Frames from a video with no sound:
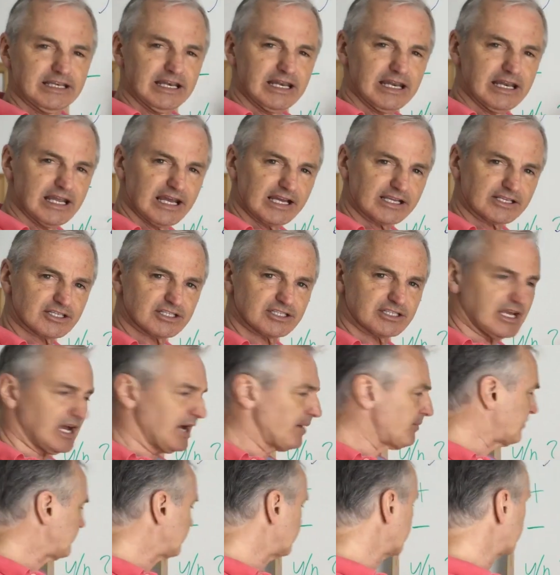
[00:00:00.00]
Next
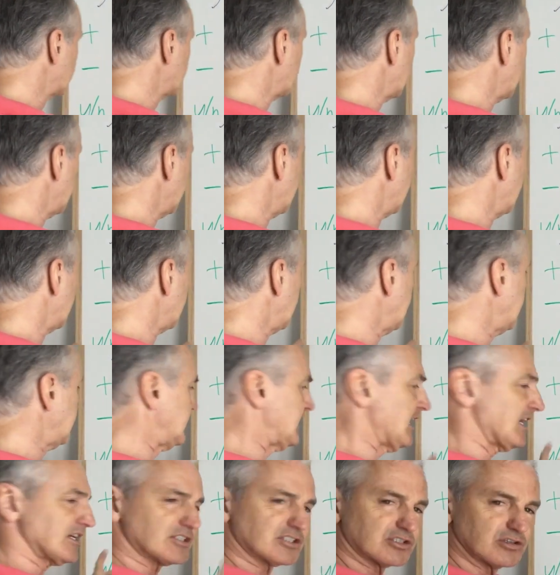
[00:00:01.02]
step, a
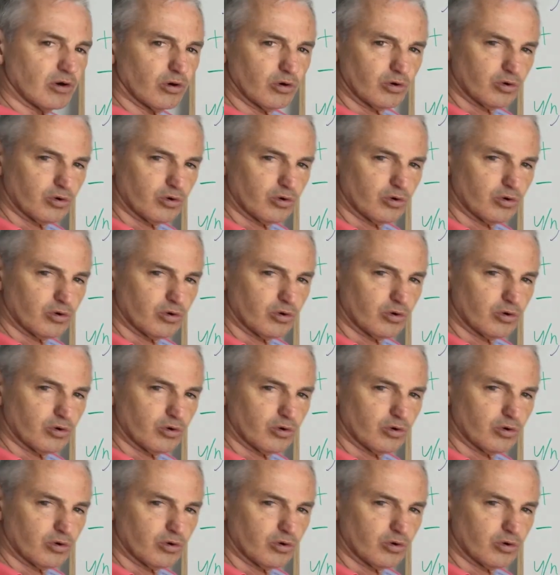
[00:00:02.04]
yes/no